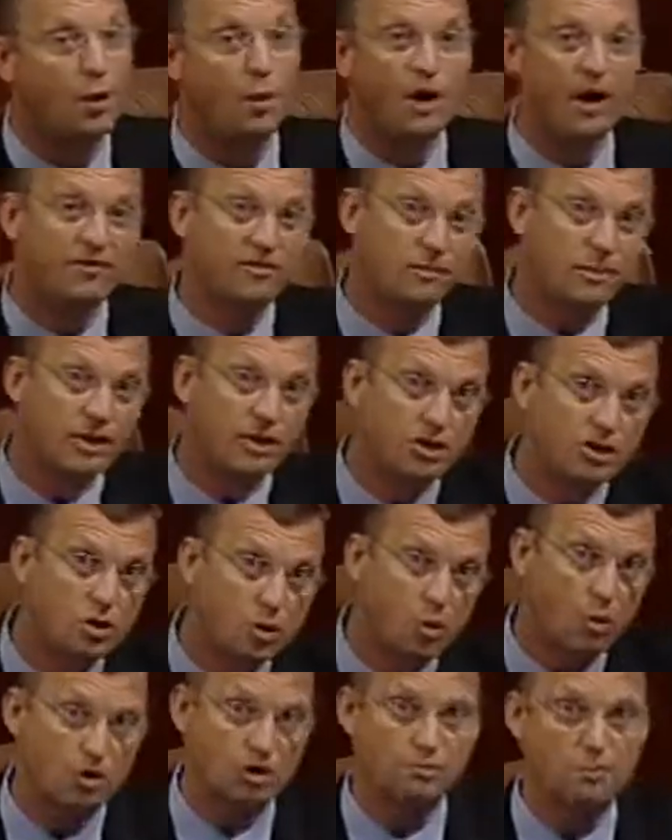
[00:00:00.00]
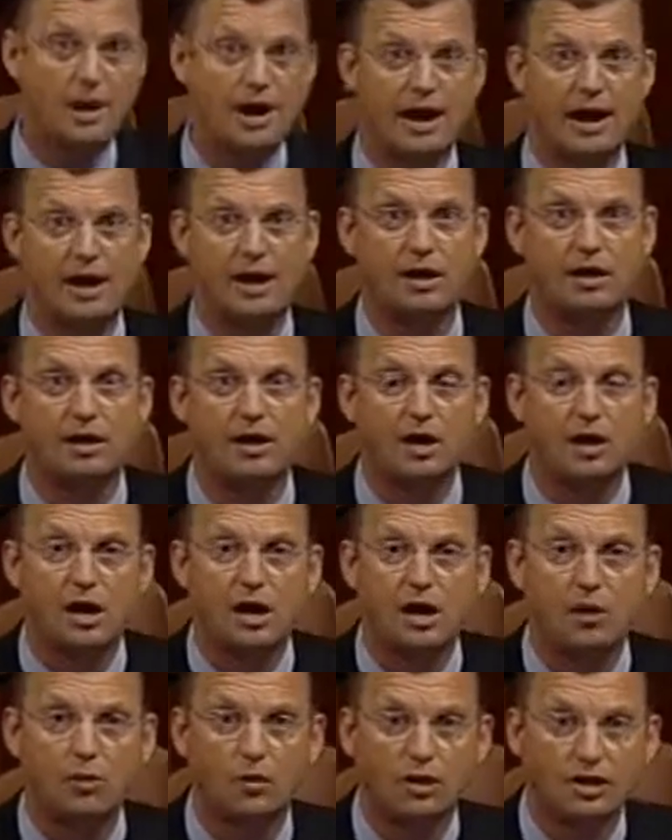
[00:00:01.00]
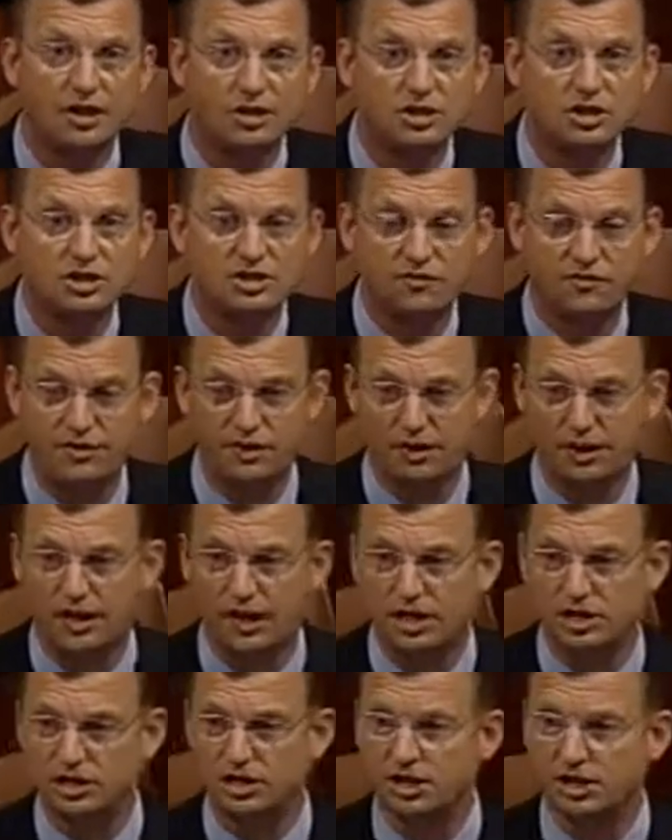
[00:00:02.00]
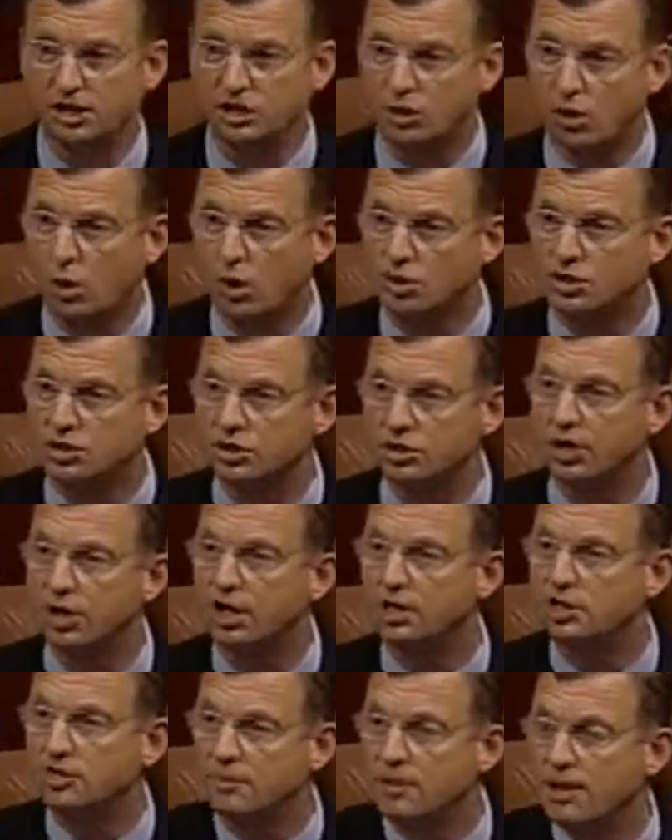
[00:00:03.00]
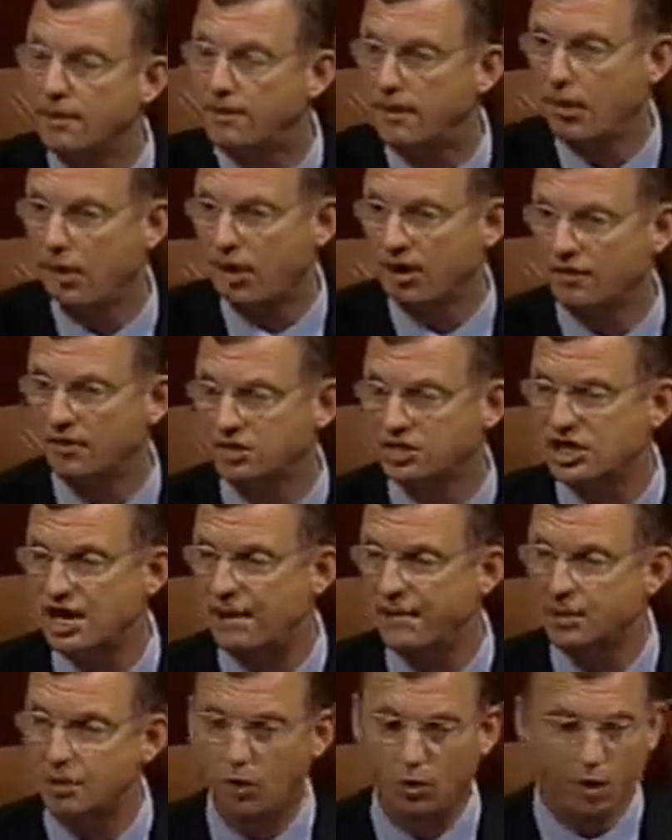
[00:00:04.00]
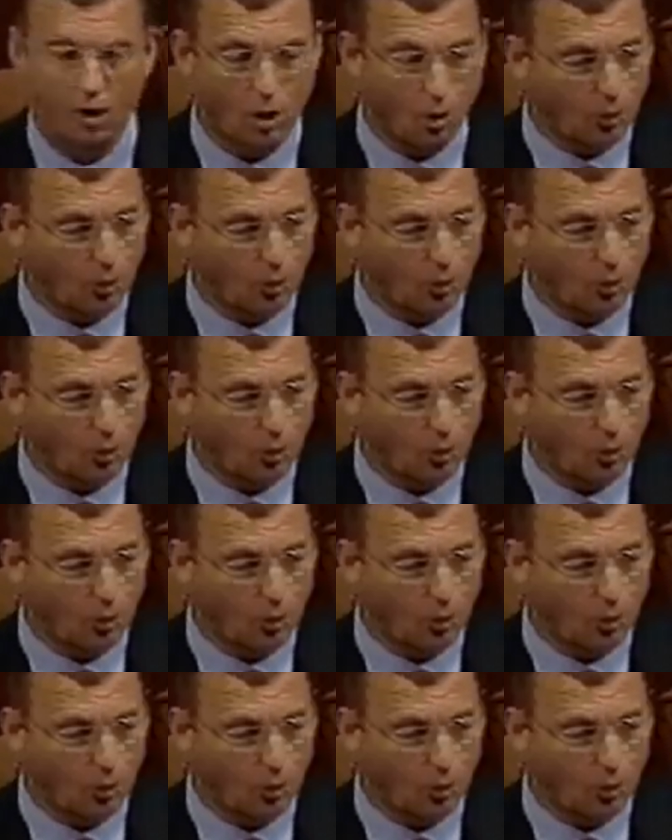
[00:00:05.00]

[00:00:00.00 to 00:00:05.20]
We have to be endorsed by our religious affiliation, endorser, to be a part of the chaplain corps.